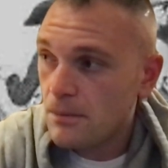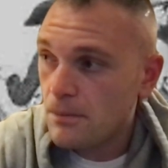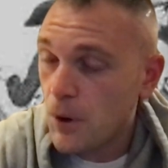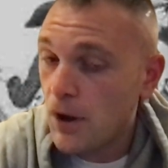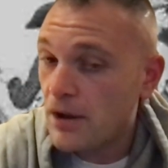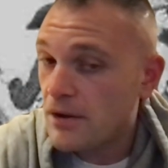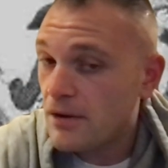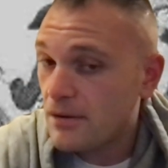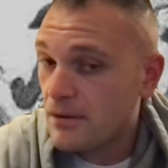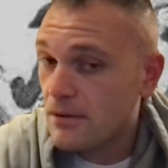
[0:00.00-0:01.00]
But
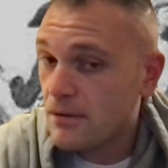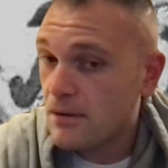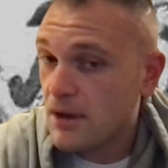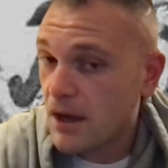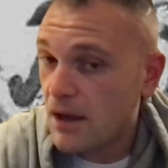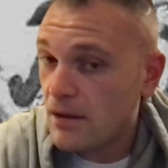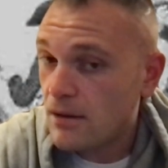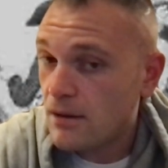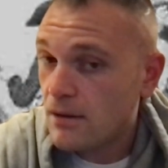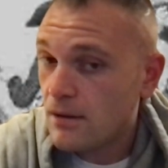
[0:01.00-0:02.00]
again,
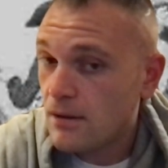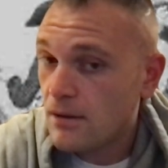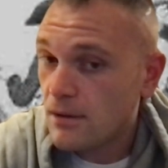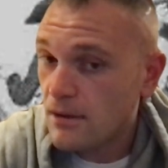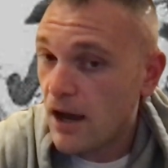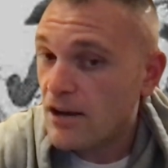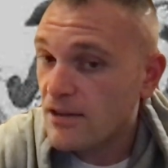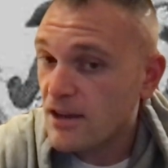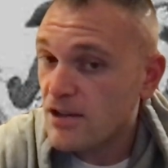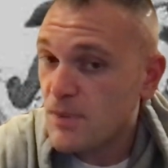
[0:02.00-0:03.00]
not at
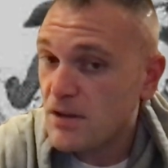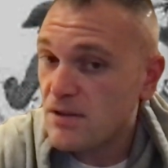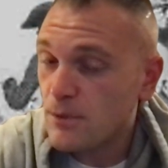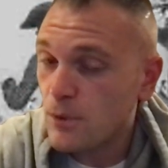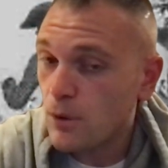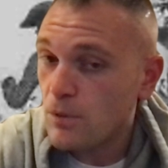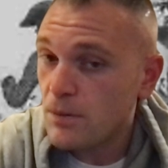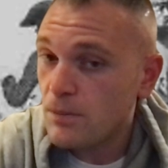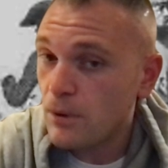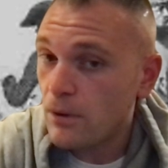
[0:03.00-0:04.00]
the expense of your own
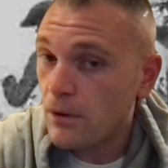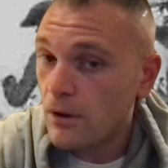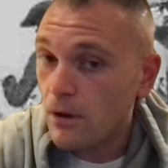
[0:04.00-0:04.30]
people.